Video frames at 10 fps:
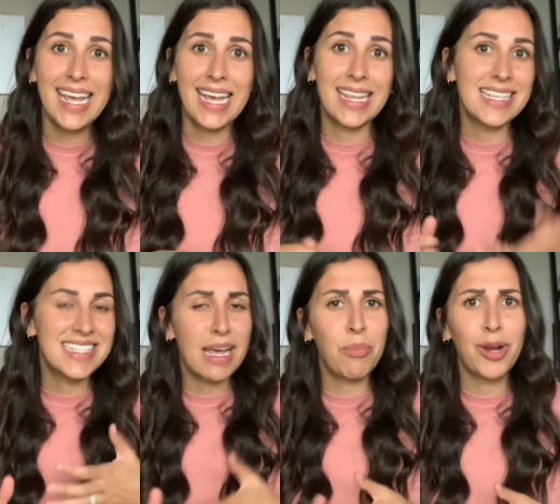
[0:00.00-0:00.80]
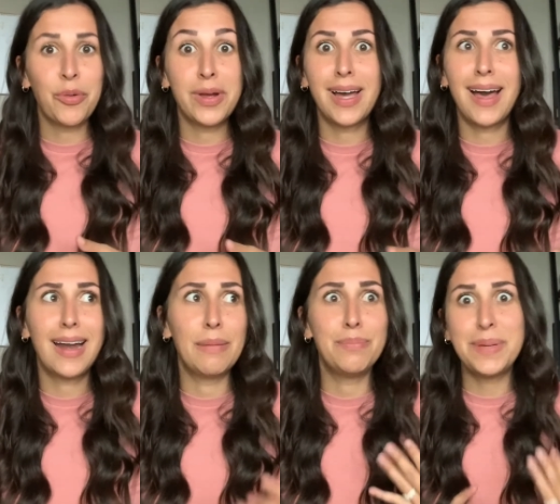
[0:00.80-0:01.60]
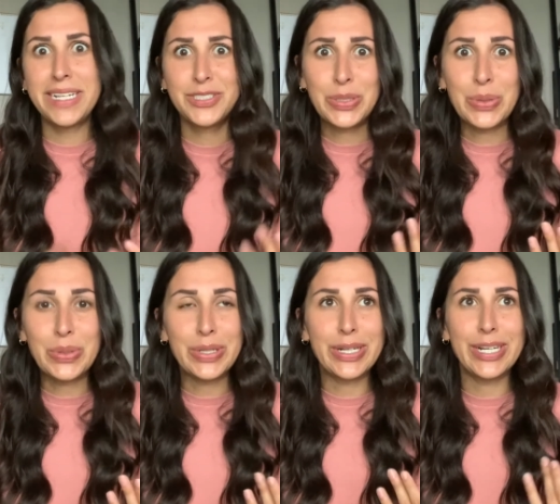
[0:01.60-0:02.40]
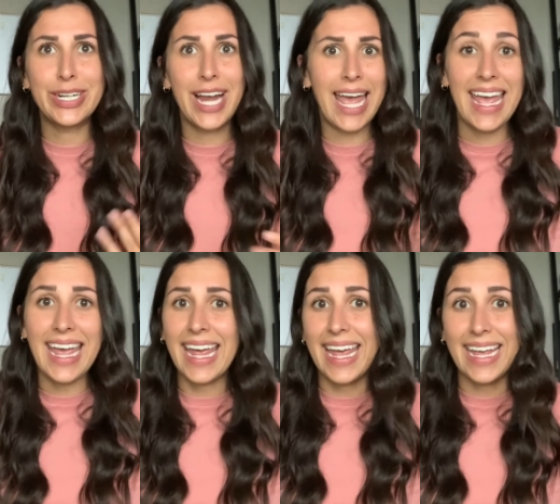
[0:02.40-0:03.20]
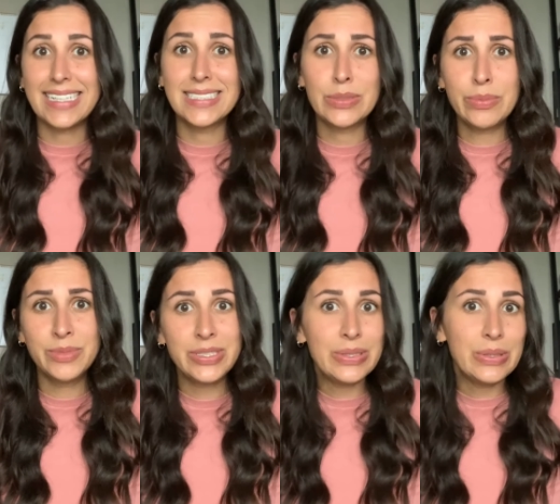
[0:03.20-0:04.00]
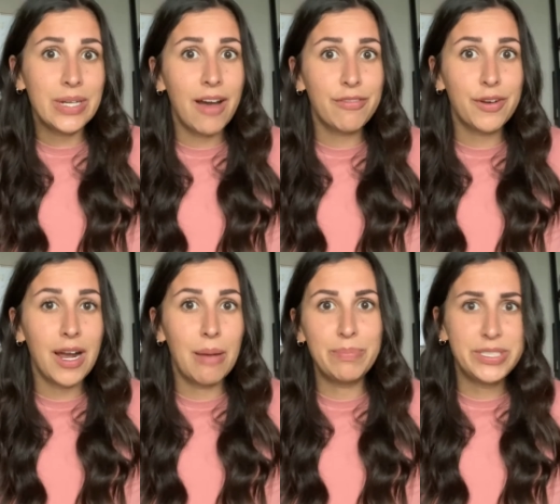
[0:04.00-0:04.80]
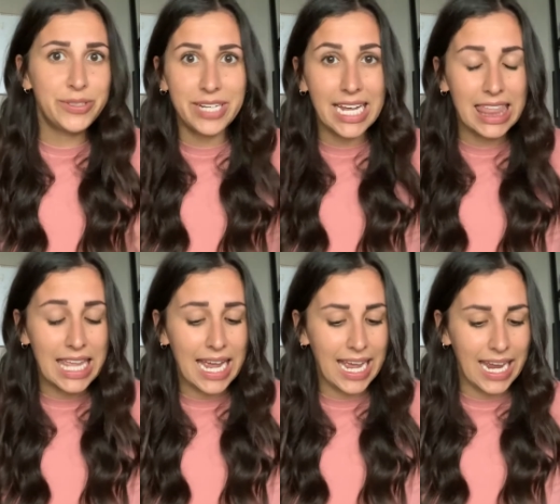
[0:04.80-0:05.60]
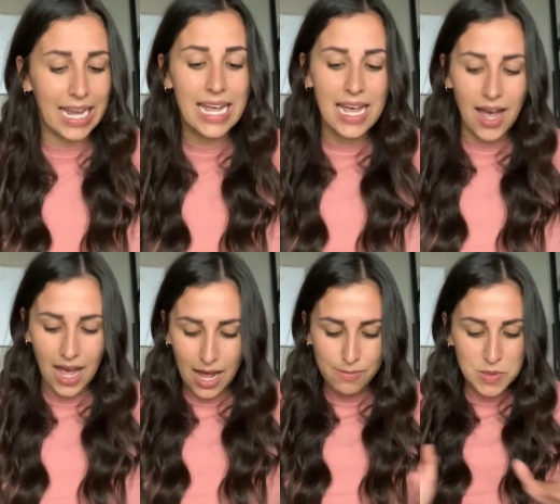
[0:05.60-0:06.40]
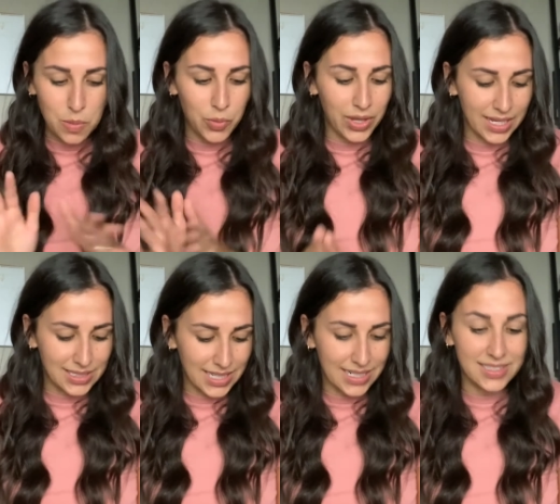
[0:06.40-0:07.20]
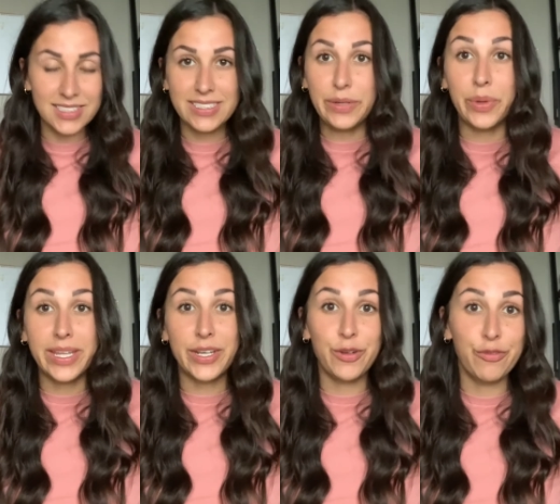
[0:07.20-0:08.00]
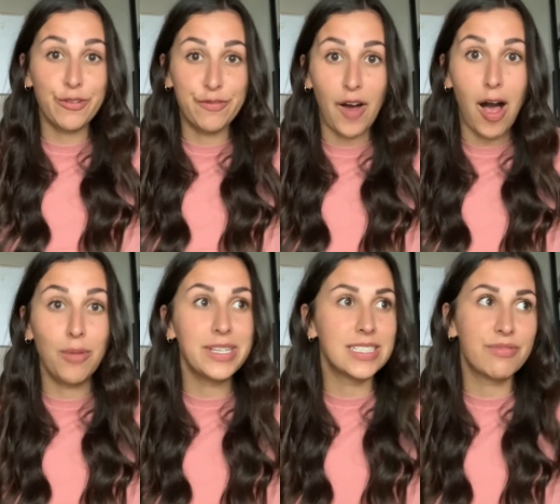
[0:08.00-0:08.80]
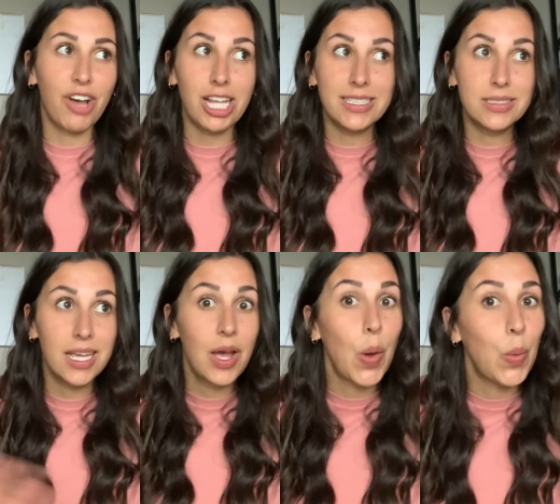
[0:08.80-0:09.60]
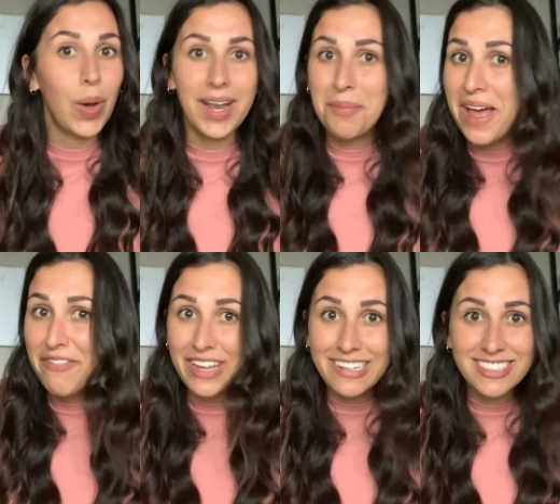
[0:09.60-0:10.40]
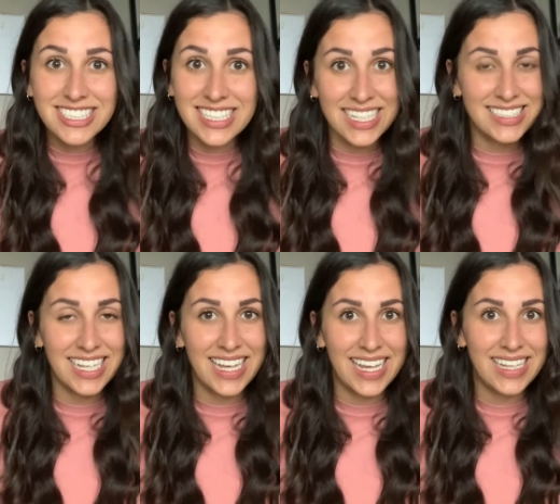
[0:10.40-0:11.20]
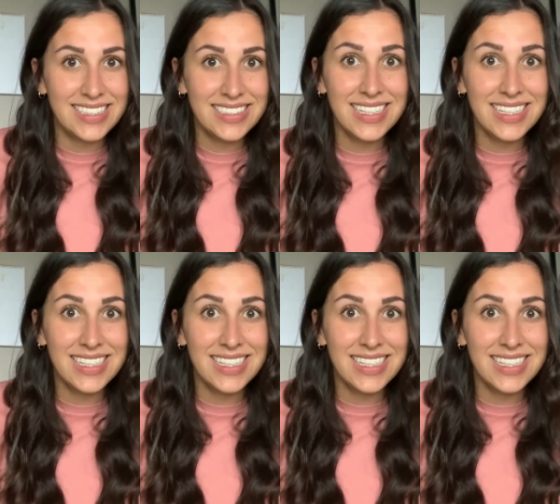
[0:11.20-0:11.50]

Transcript: In the summer, we got a beach cooler and a swimsuit cover-up tunic thing. So I'm really excited to see what they do for fall because fall is one of my favorite seasons.